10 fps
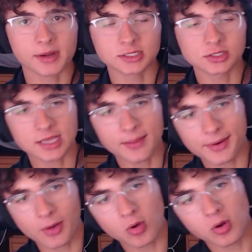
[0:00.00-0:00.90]
but it, think
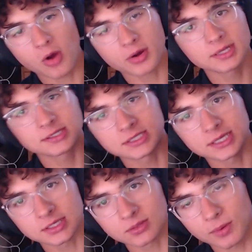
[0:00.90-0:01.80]
about how hard it is to
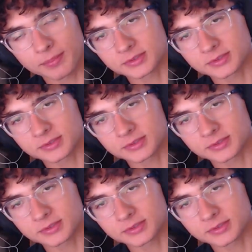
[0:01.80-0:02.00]
get to the one